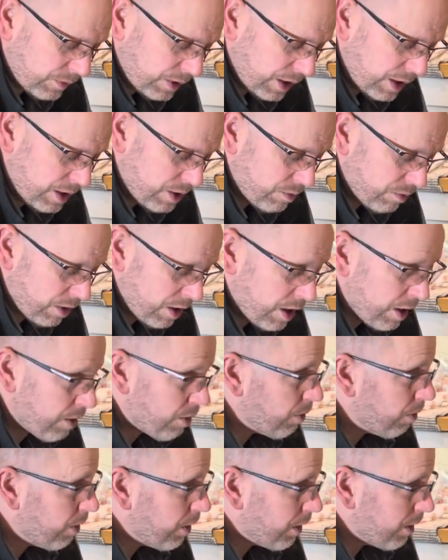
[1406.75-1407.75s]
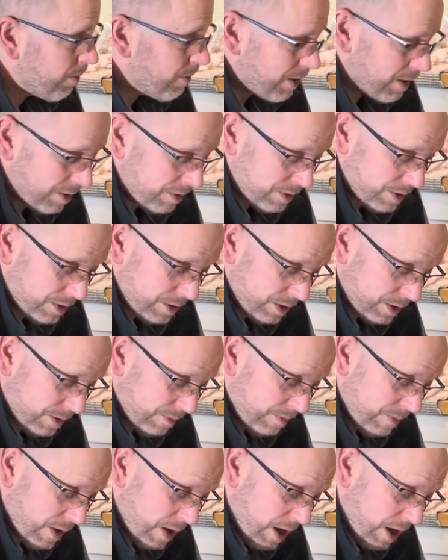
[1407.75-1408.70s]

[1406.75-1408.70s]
He's really calling them out, isn't mm. he? Hmm.